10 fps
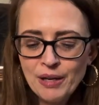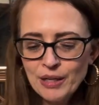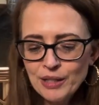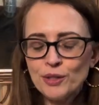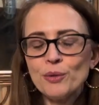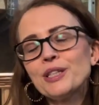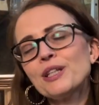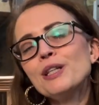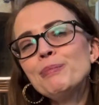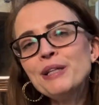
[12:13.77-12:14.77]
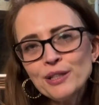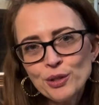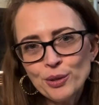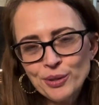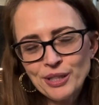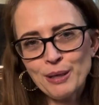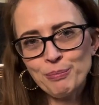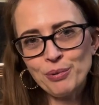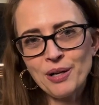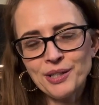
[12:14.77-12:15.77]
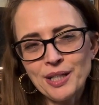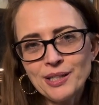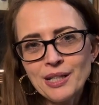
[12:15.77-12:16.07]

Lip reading: So it's going to be a two-step process.